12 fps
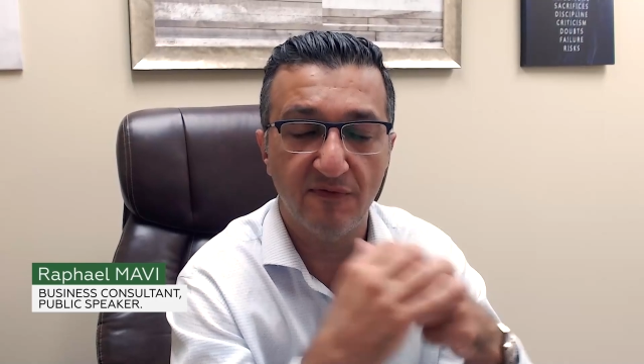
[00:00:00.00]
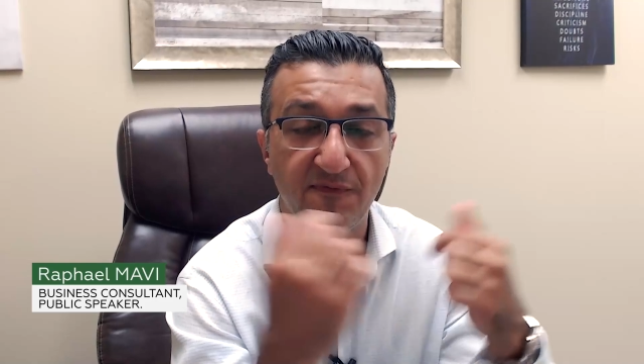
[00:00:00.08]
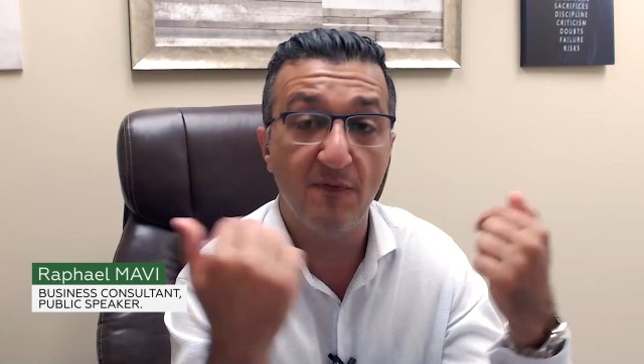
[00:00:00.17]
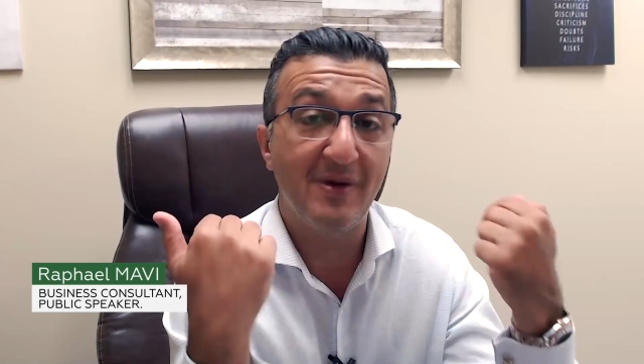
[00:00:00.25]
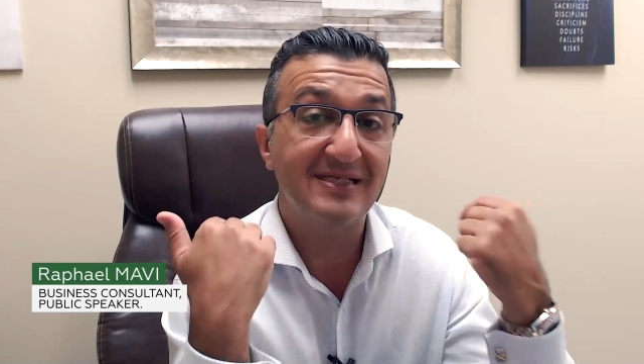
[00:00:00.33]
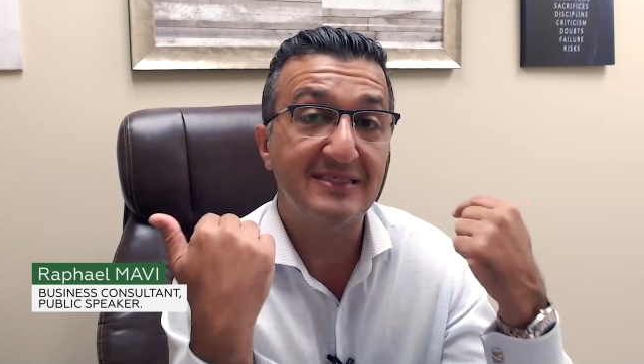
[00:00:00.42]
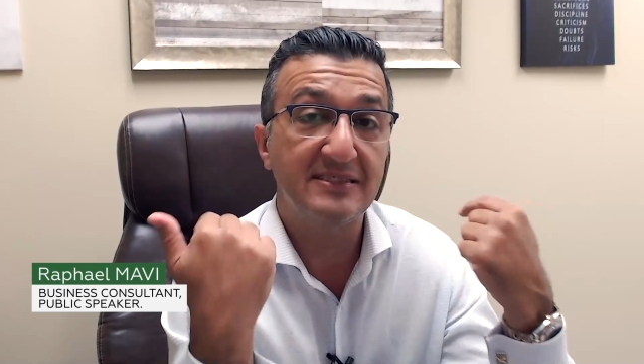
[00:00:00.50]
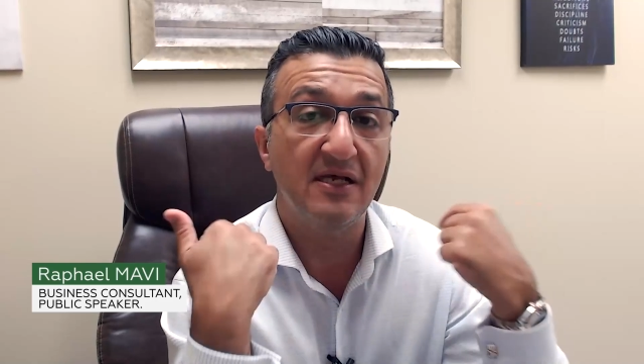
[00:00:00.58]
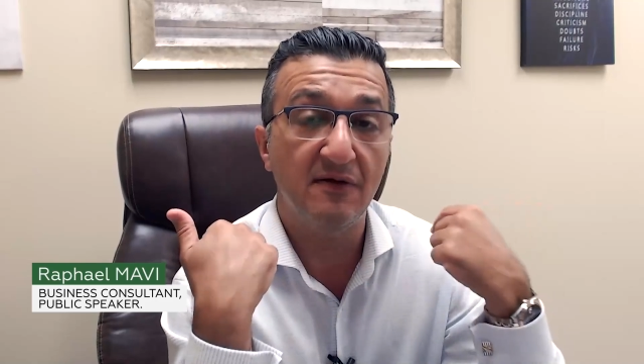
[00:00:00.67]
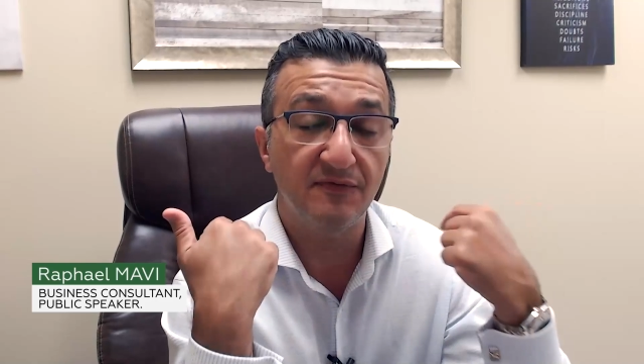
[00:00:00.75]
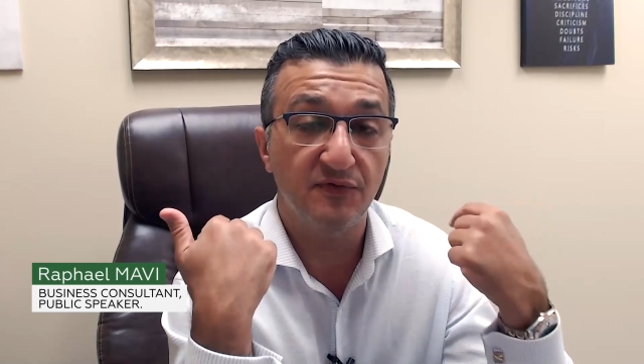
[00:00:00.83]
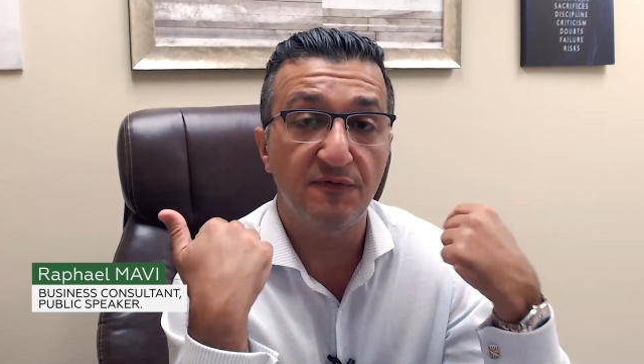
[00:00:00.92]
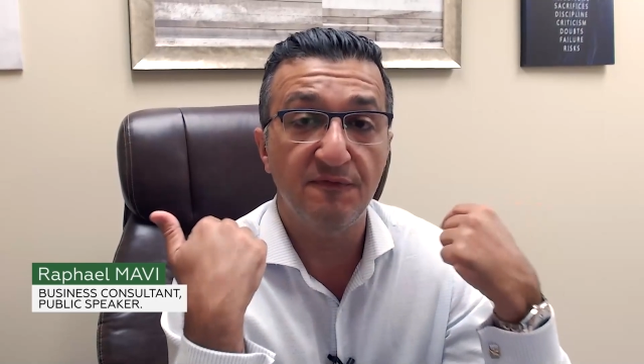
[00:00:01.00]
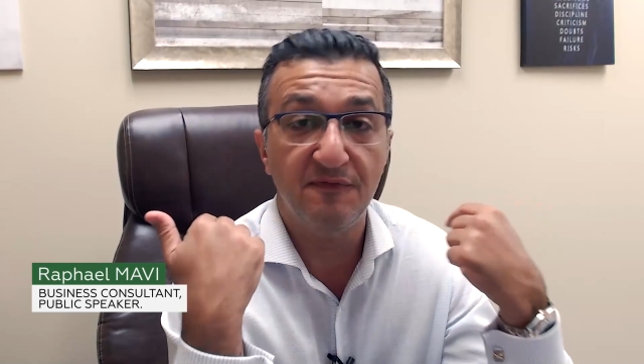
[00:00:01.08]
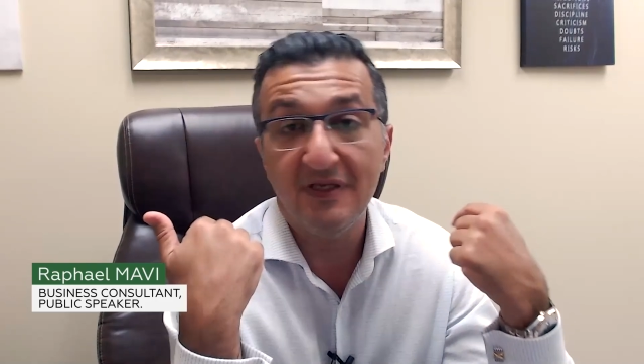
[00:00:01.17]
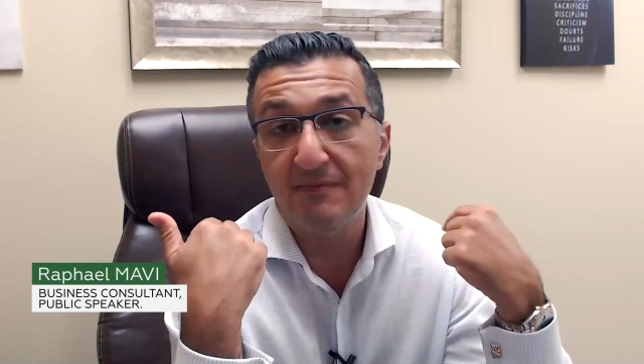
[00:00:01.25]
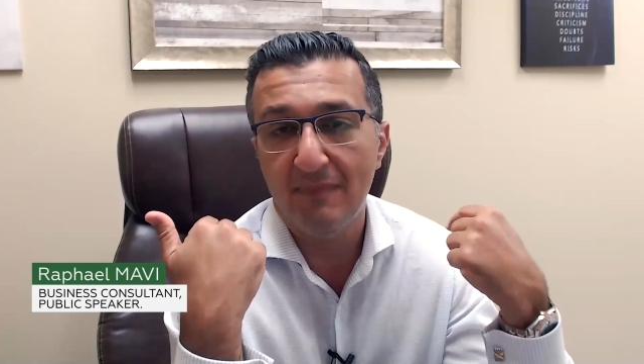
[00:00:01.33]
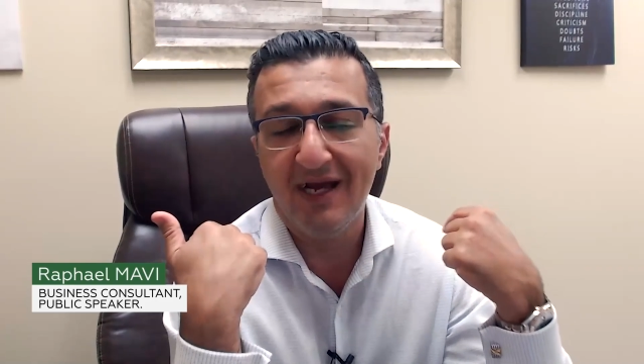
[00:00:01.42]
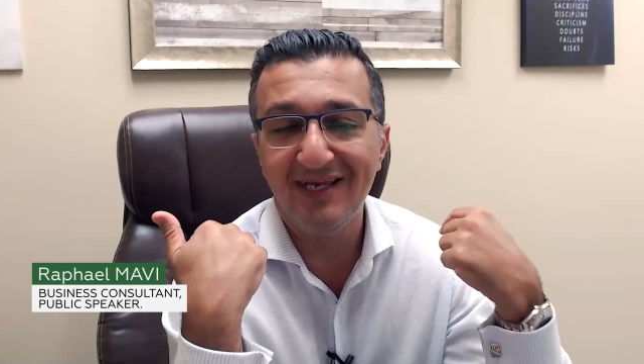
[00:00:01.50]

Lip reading: for myself to feed my